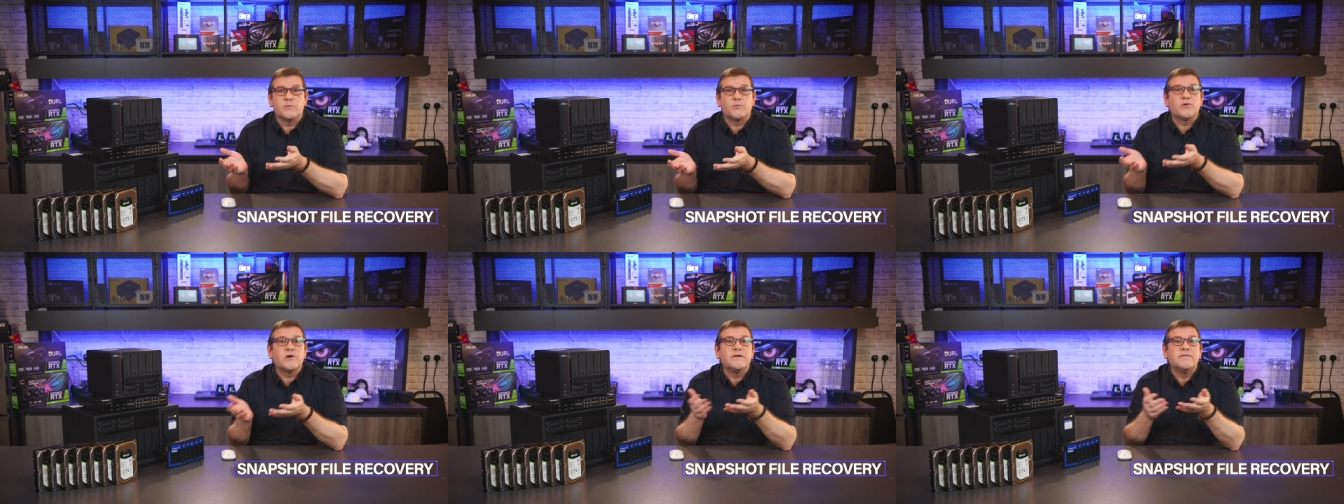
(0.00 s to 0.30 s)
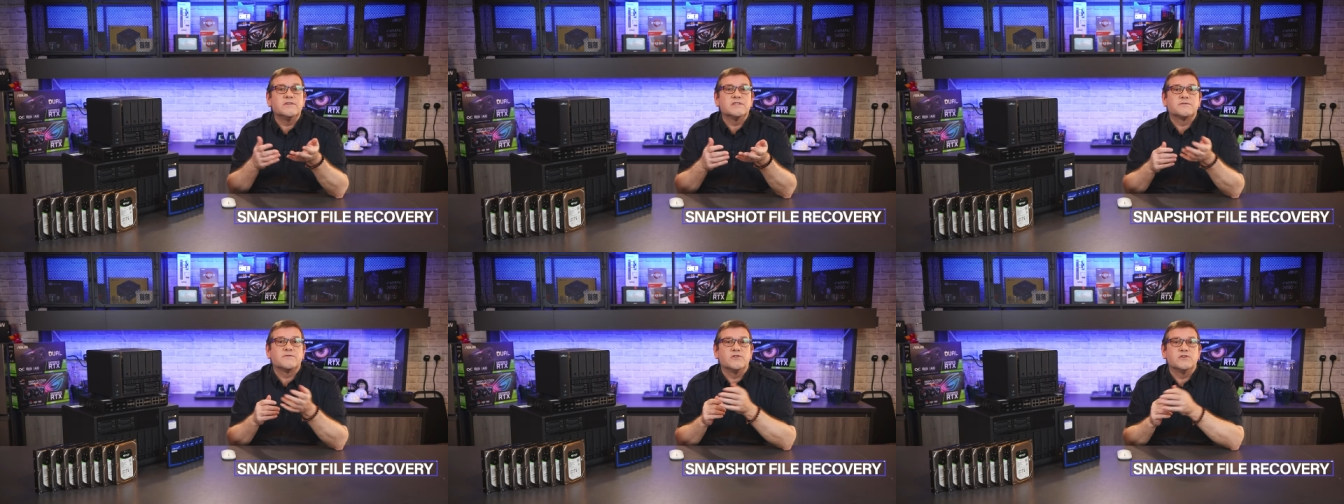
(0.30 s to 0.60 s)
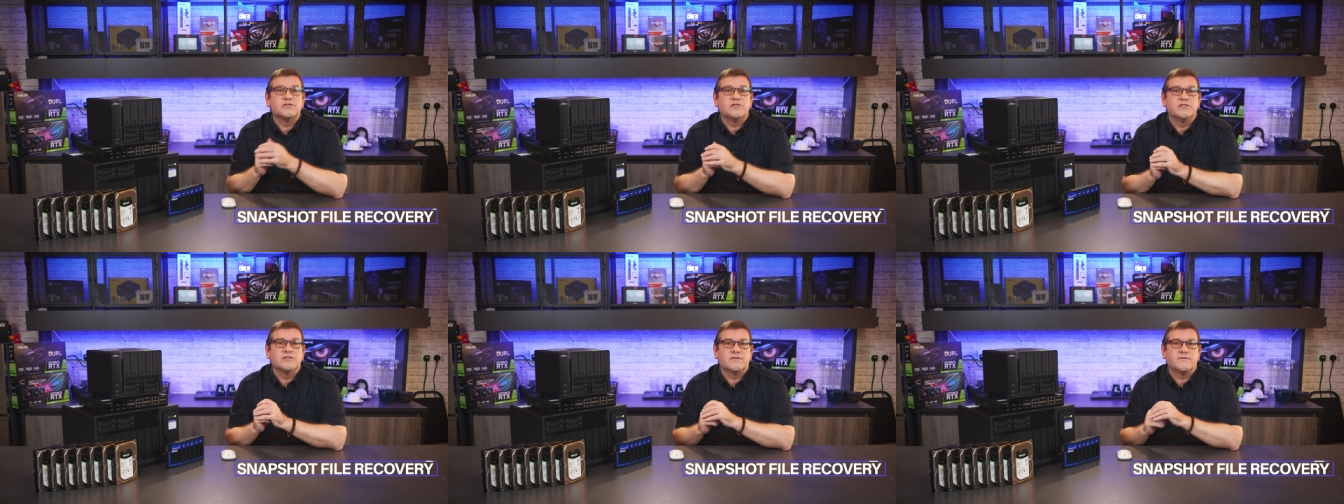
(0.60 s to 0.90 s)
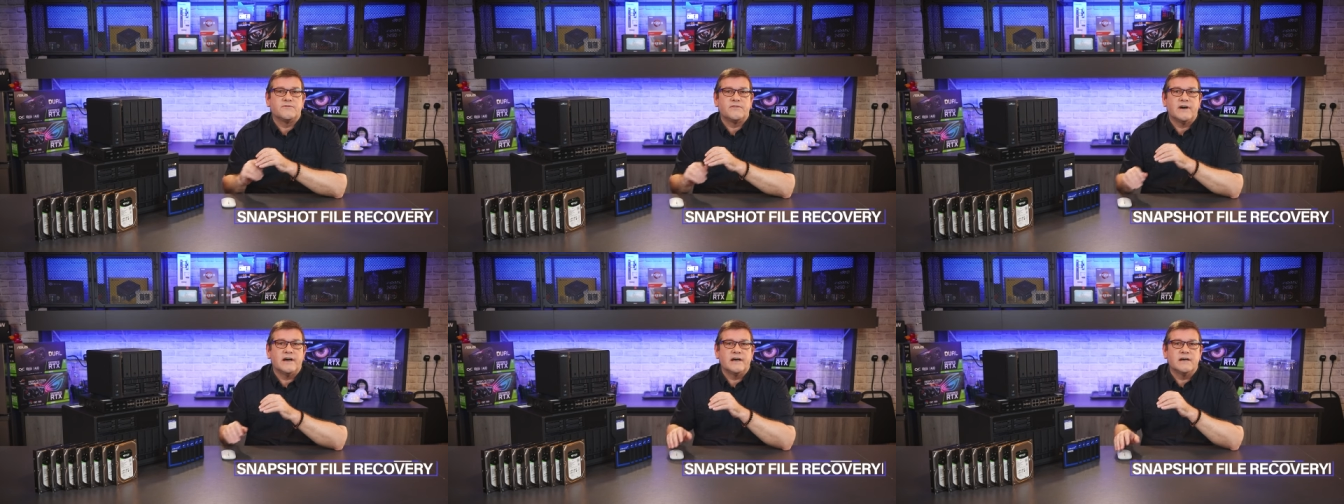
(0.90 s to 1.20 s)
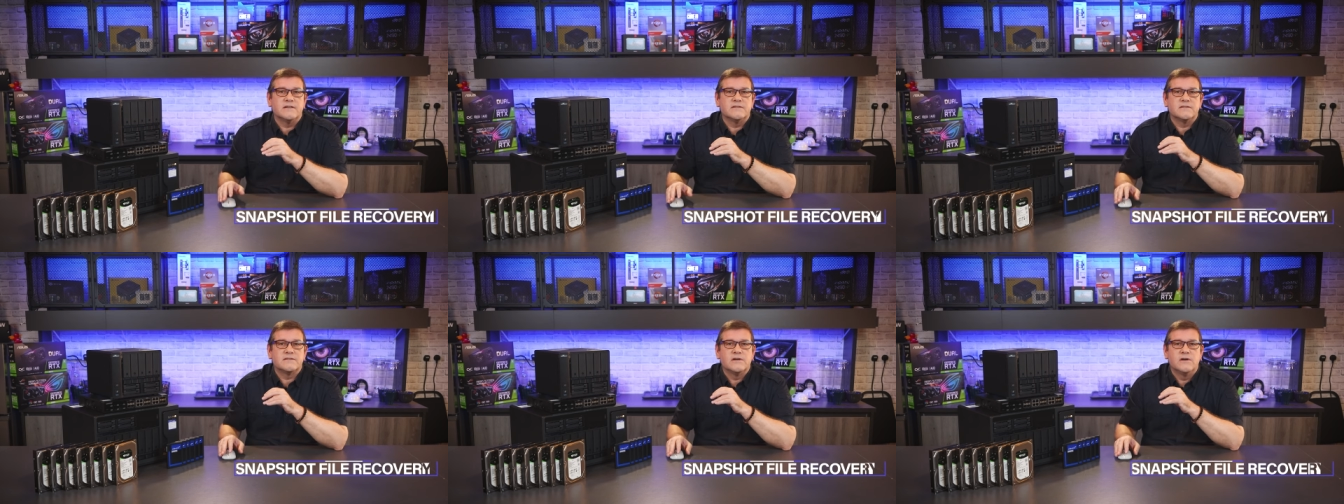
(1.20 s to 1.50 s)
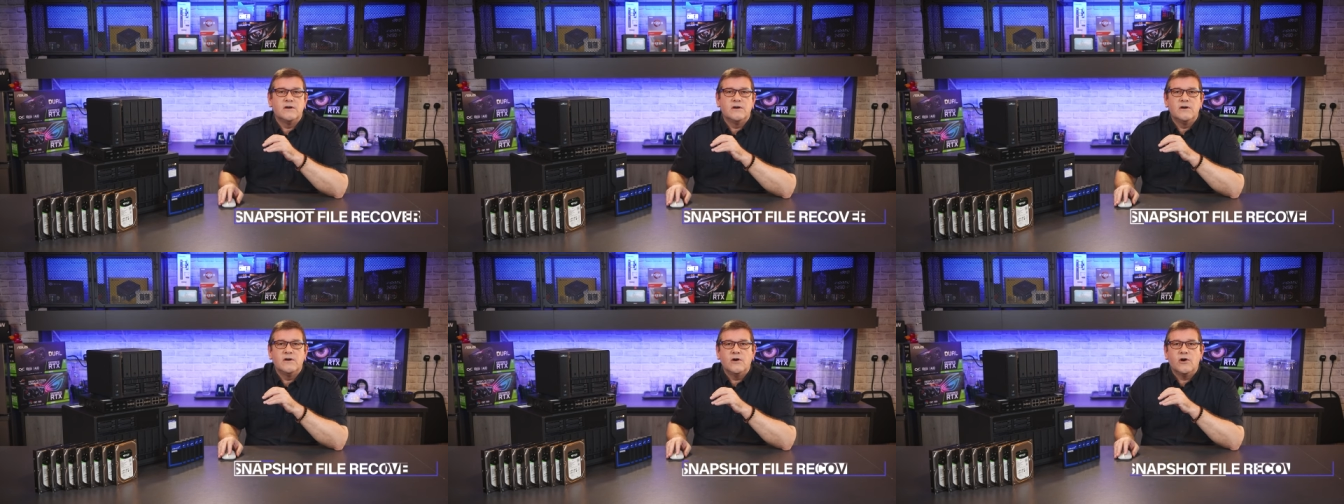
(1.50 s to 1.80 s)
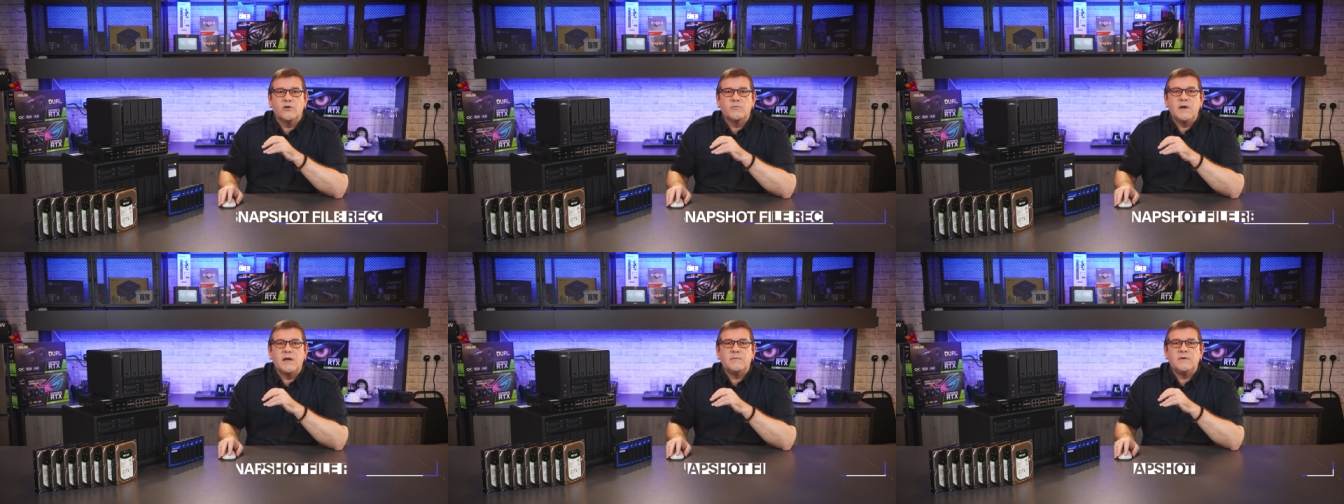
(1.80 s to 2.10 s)
previous versions of files?
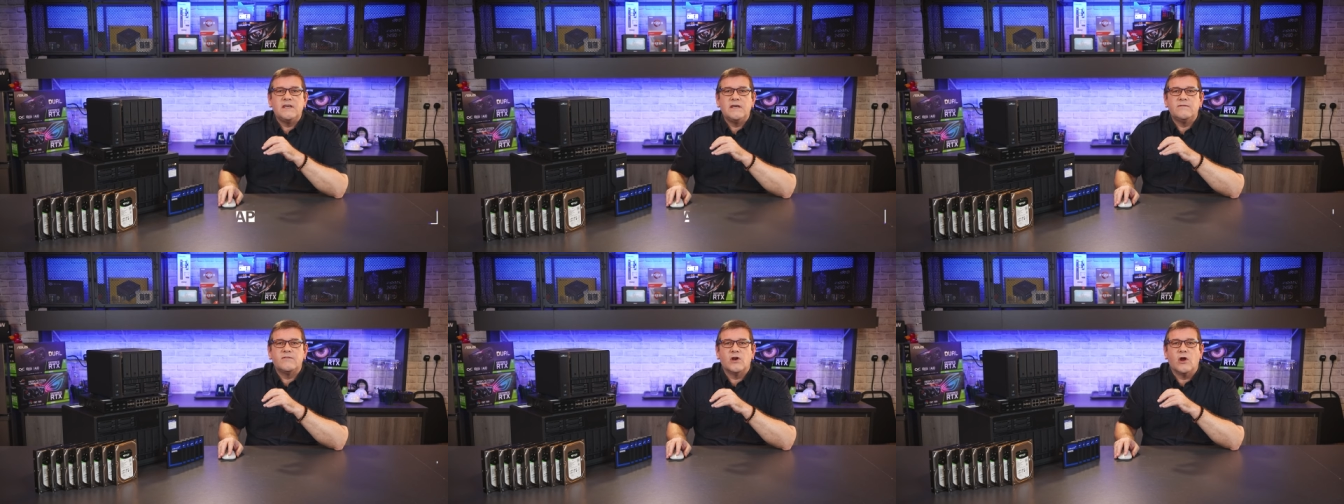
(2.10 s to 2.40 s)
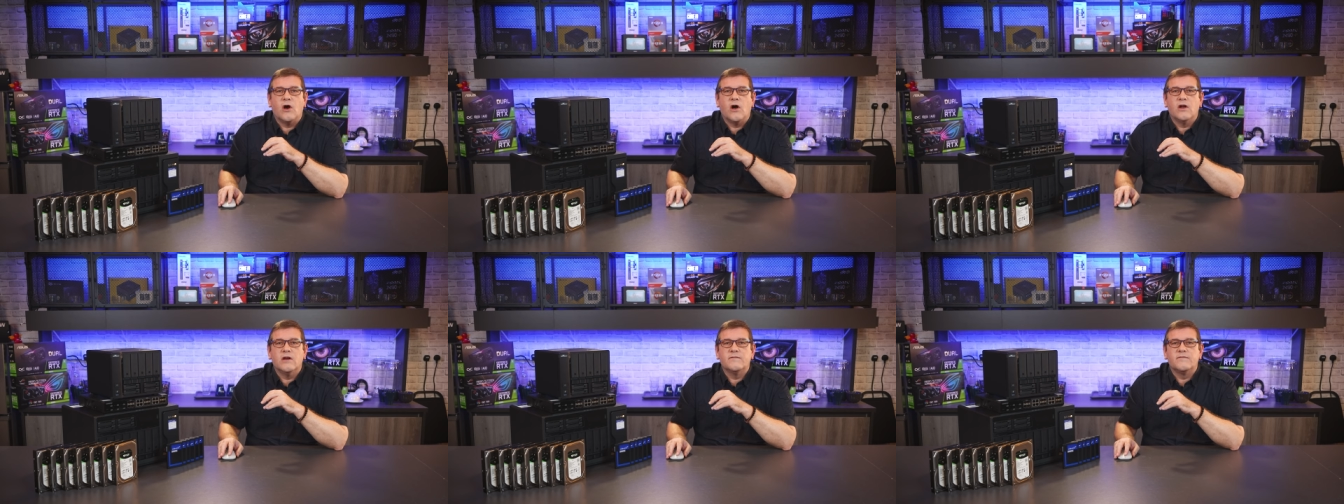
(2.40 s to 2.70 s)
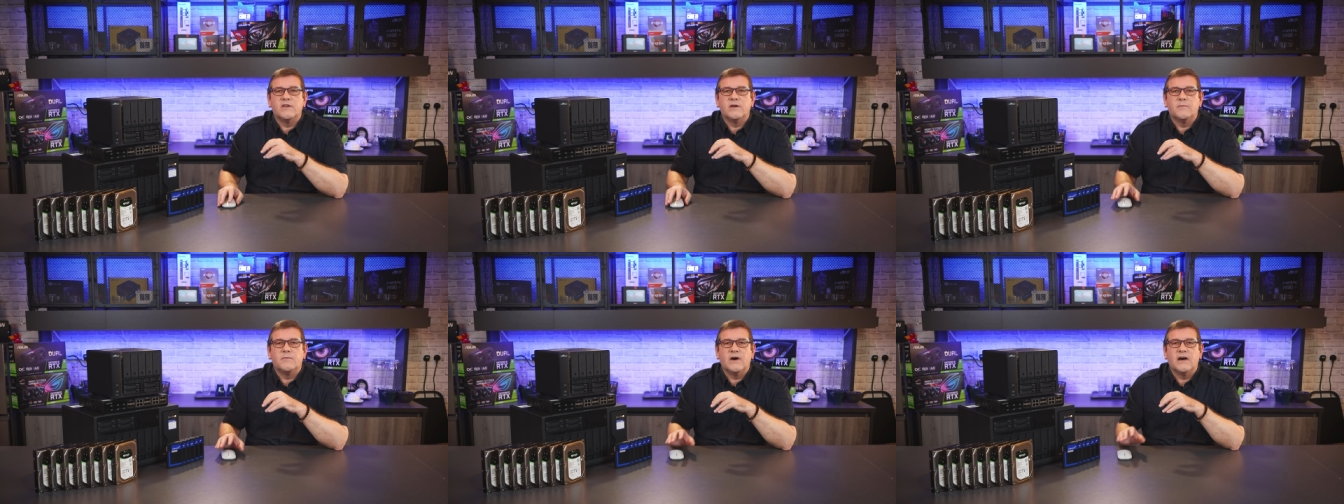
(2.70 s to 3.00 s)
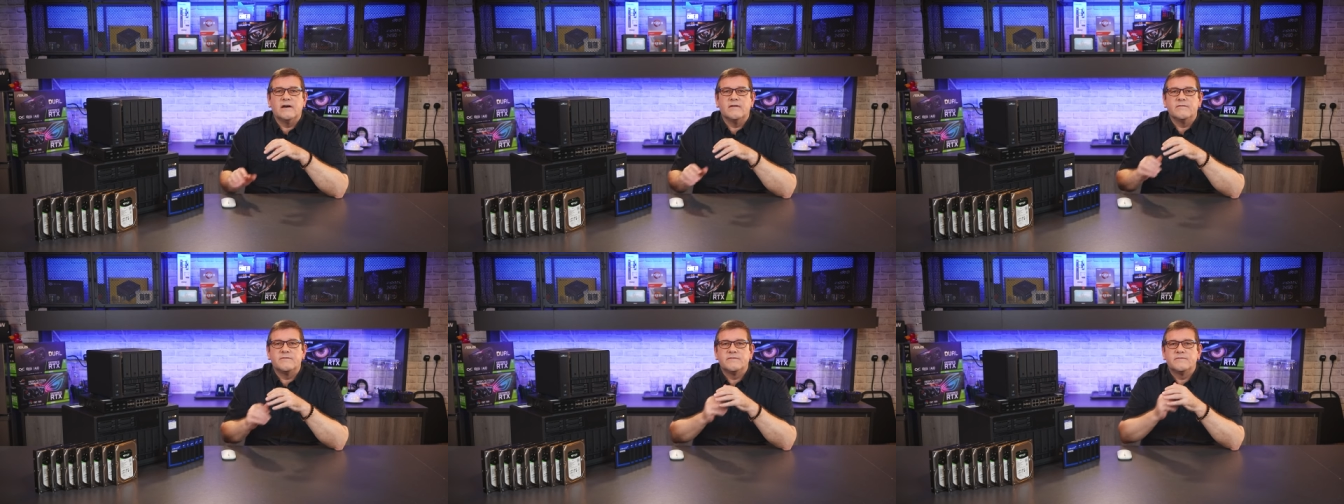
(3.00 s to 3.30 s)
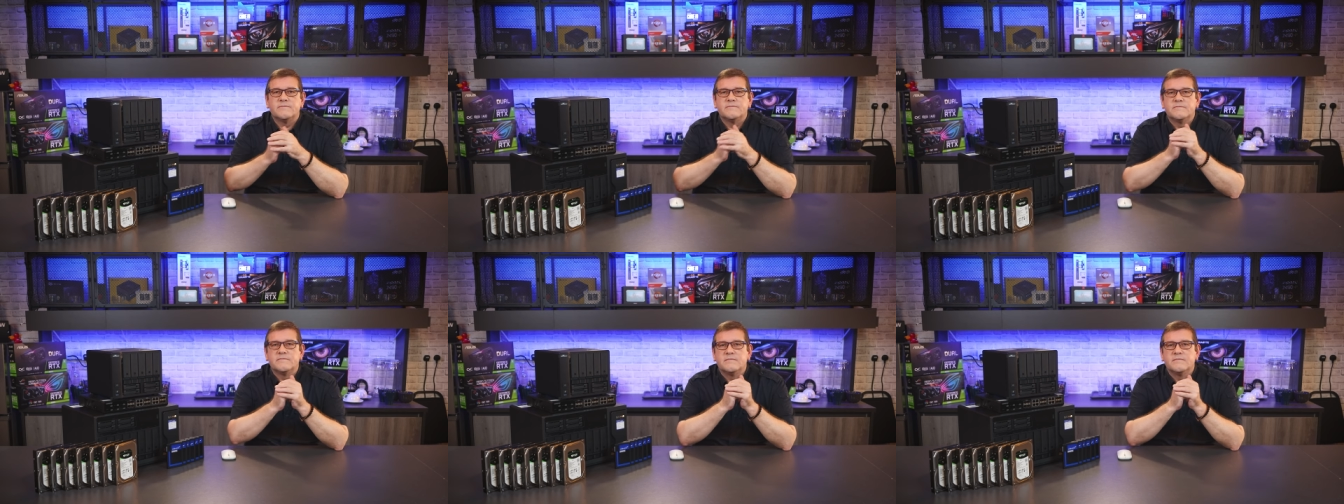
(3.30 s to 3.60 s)
Or maybe even all of the above?